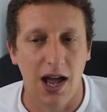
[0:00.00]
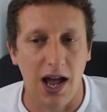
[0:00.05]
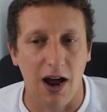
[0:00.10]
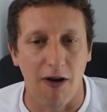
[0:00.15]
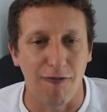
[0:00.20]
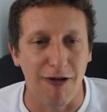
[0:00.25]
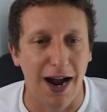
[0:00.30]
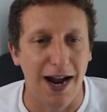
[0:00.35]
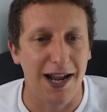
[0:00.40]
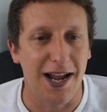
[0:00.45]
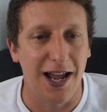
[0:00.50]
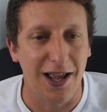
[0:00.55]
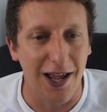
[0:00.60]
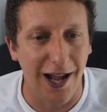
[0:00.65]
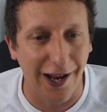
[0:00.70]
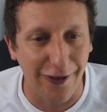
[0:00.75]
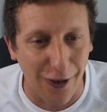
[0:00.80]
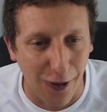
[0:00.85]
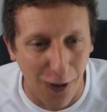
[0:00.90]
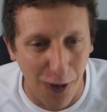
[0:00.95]
Right,
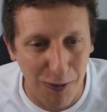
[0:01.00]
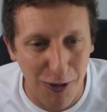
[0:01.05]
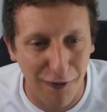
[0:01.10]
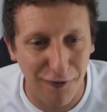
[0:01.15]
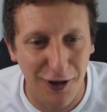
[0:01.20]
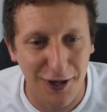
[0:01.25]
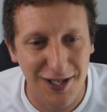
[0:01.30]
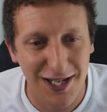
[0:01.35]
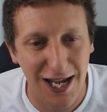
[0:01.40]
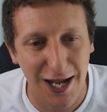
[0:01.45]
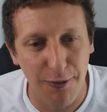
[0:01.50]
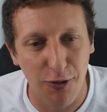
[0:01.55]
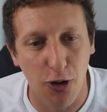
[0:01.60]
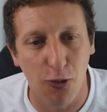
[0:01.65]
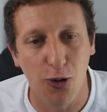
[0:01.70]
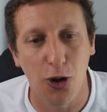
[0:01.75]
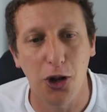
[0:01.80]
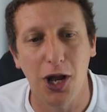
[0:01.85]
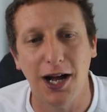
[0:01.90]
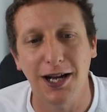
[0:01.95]
the hub of the team, the
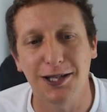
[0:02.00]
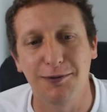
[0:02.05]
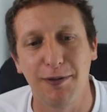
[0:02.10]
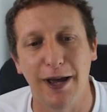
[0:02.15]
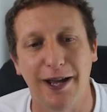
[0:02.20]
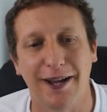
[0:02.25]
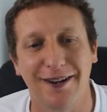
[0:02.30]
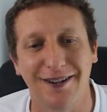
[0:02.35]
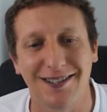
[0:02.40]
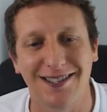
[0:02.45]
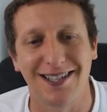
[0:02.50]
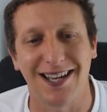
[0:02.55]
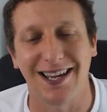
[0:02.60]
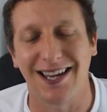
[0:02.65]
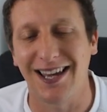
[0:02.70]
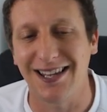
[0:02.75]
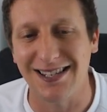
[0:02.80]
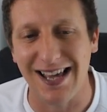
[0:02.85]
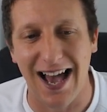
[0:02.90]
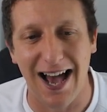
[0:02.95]
one that is making us tick,
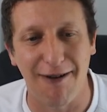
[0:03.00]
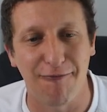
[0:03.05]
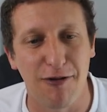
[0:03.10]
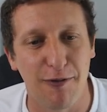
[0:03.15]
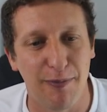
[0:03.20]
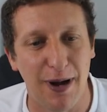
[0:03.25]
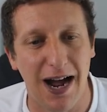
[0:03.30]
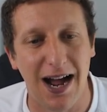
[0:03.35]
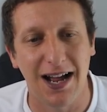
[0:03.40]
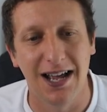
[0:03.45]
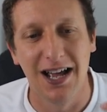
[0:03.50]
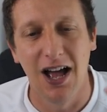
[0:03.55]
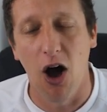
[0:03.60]
it's Amrabat.